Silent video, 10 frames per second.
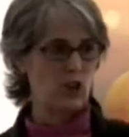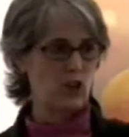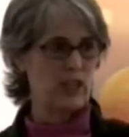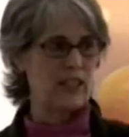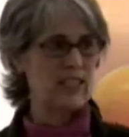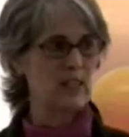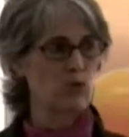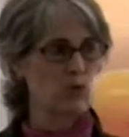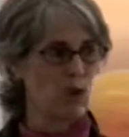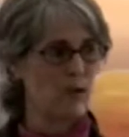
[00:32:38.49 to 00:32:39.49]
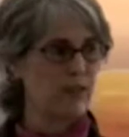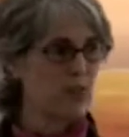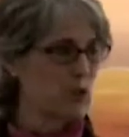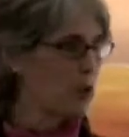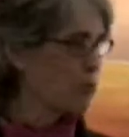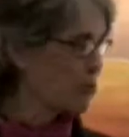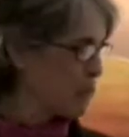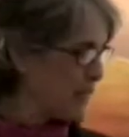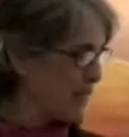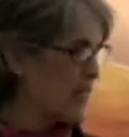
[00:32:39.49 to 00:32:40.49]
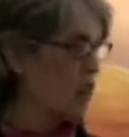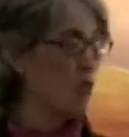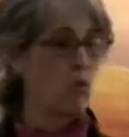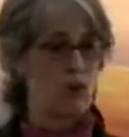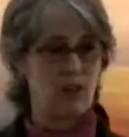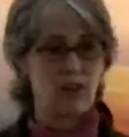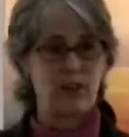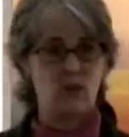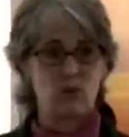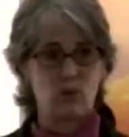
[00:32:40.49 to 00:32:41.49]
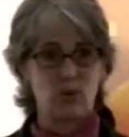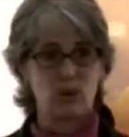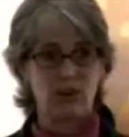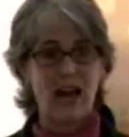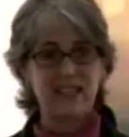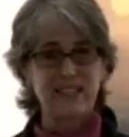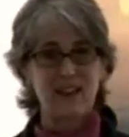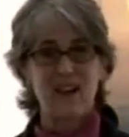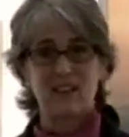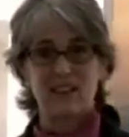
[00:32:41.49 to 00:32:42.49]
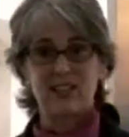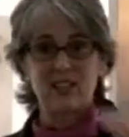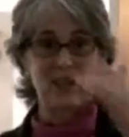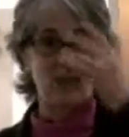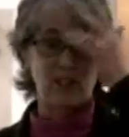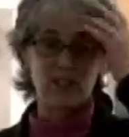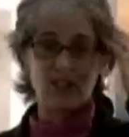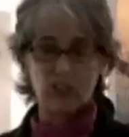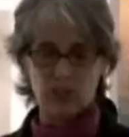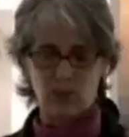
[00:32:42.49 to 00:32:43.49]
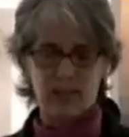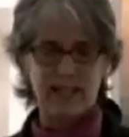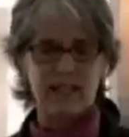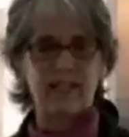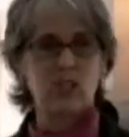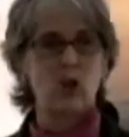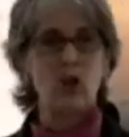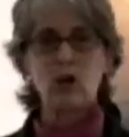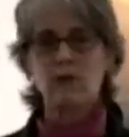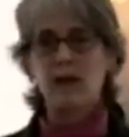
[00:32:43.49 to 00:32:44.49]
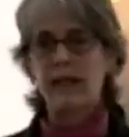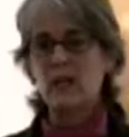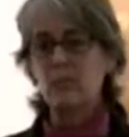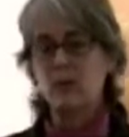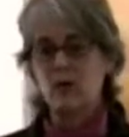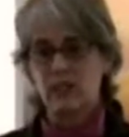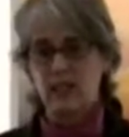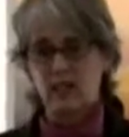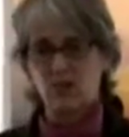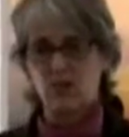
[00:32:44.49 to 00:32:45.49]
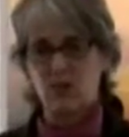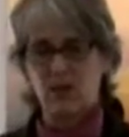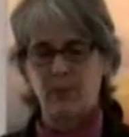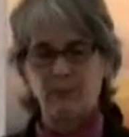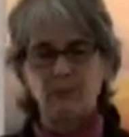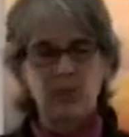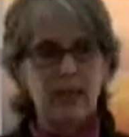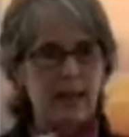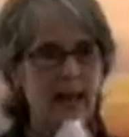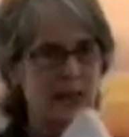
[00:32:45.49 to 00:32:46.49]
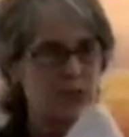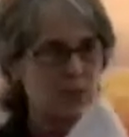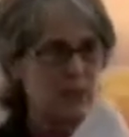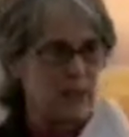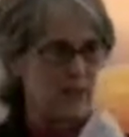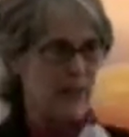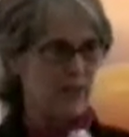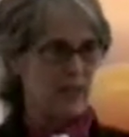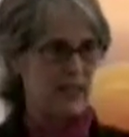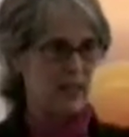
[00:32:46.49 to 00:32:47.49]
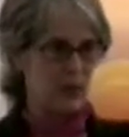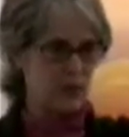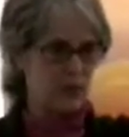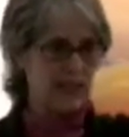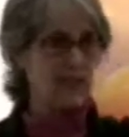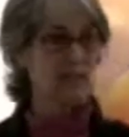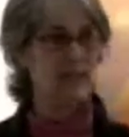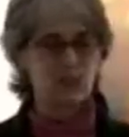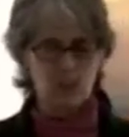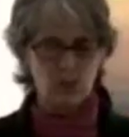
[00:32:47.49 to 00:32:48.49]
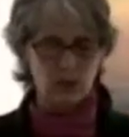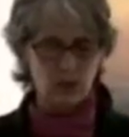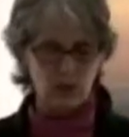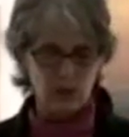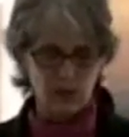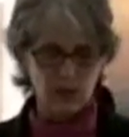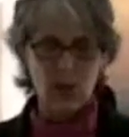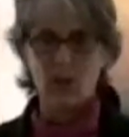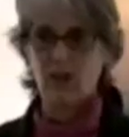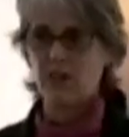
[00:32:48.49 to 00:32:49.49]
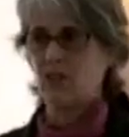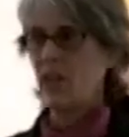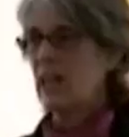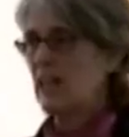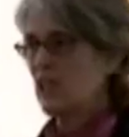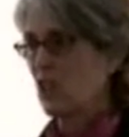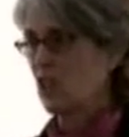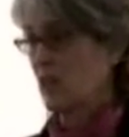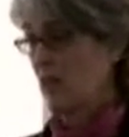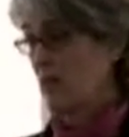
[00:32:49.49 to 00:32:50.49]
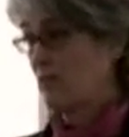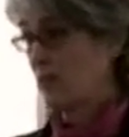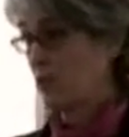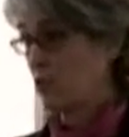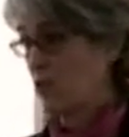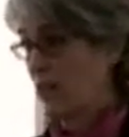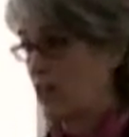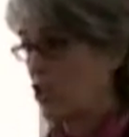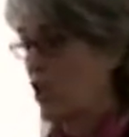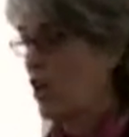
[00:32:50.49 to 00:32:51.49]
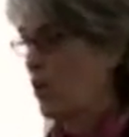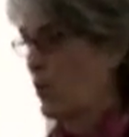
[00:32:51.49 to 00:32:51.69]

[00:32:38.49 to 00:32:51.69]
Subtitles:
the ocean. It's the roughest piece of water in the world. I saw it last summer. It's just amazing. So for any boat to get through there, it has to be navigated with satellites, computers, and all of this. It's also heavily dredged,